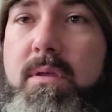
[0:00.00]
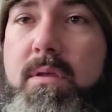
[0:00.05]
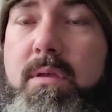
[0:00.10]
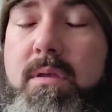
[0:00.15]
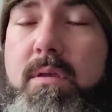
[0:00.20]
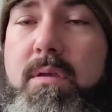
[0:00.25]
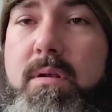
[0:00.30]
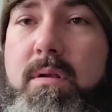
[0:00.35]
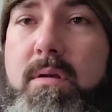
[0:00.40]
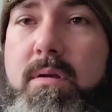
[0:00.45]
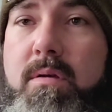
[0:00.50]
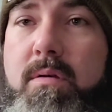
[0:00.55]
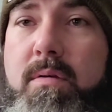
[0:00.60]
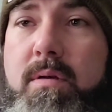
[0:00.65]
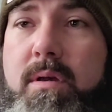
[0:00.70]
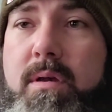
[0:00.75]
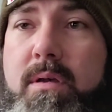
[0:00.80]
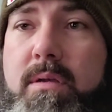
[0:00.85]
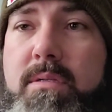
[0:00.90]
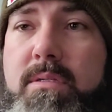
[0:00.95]

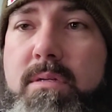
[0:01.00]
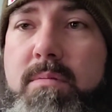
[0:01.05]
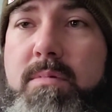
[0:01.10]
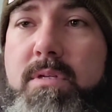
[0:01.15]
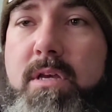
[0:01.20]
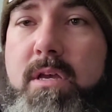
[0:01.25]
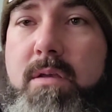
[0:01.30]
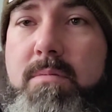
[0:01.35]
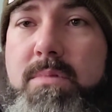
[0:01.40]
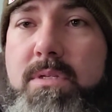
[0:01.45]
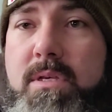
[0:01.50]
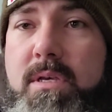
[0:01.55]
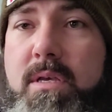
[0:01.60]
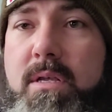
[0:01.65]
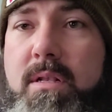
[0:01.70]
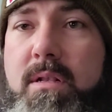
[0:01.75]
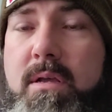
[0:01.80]
Sometimes you get